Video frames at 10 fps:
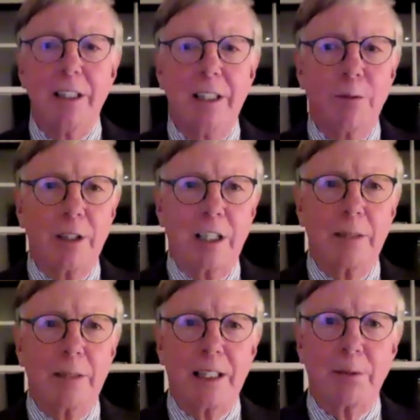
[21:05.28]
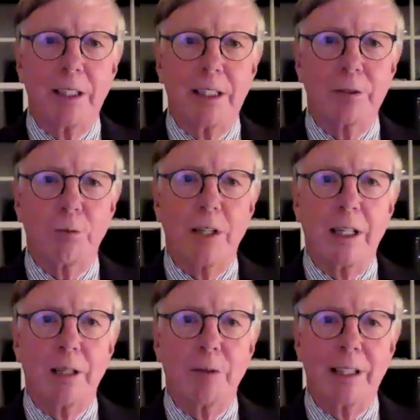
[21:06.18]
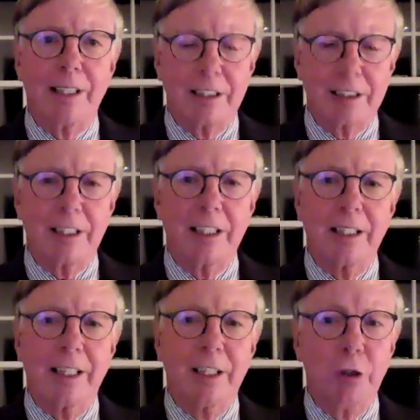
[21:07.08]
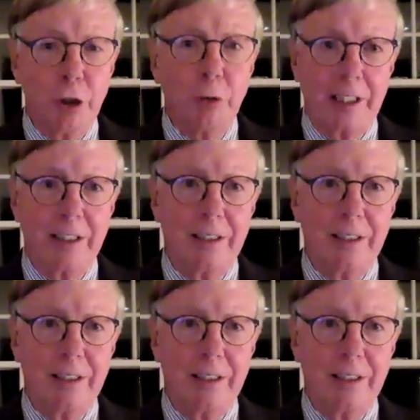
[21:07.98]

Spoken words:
we're going to be in a place where we're listening and doing.